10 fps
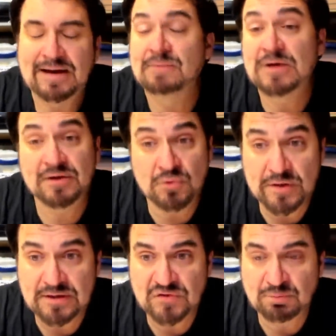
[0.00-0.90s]
I'm not a
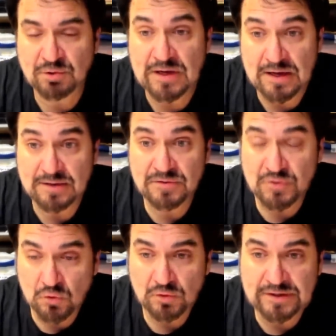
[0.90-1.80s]
coin expert on
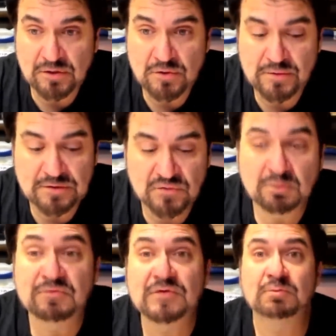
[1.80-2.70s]
the early colonials,
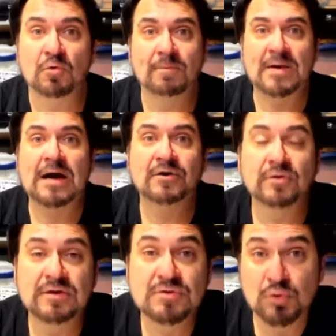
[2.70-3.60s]
but if it's more
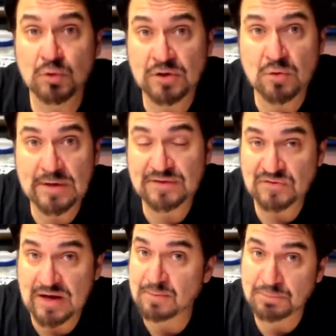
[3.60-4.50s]
modern and newer
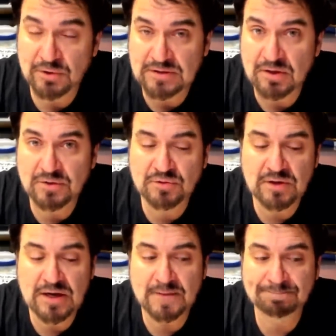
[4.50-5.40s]
coins, I'm pretty darn
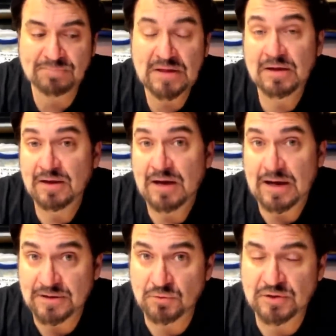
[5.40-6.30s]
good on them.
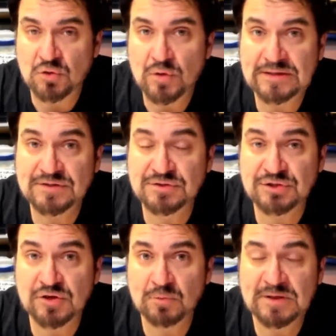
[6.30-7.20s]
I know a coin
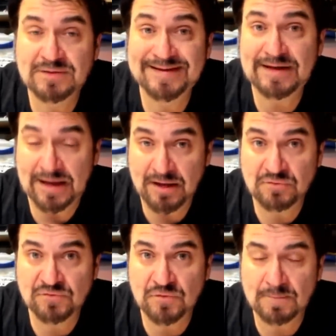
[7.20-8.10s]
gentleman that
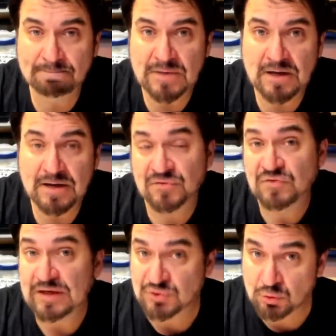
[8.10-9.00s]
Ed from uh,
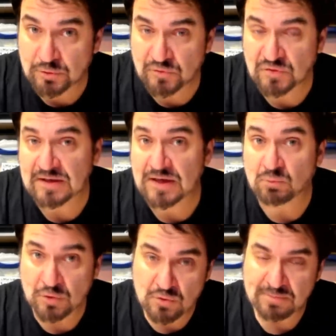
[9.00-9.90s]
Estate Jewelers, again,
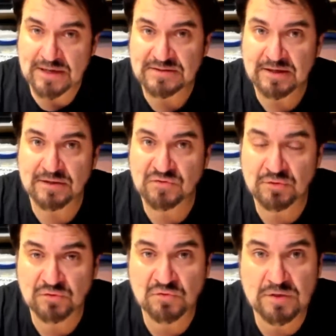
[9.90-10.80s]
we're going back to Ed's
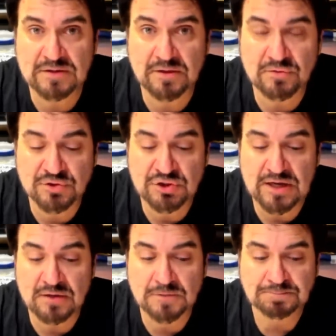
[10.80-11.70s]
here soon on the other
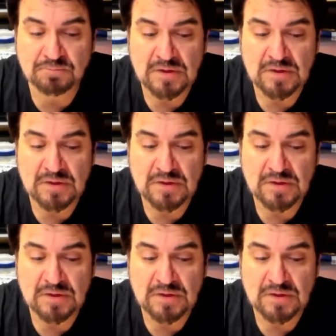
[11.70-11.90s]
channel.